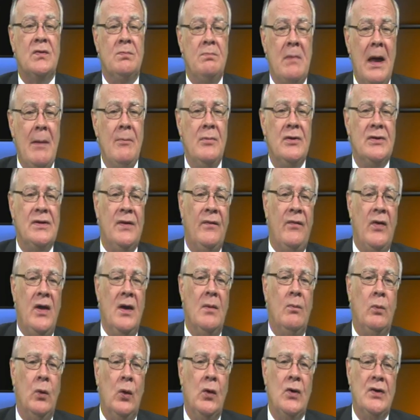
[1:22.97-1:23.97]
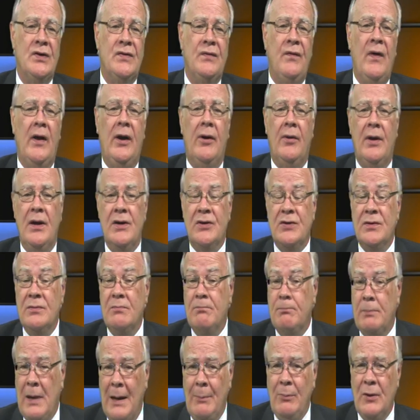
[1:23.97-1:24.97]
members of the Employers' Federation,
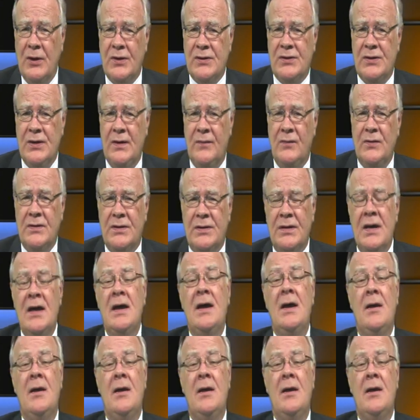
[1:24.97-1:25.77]
public servants,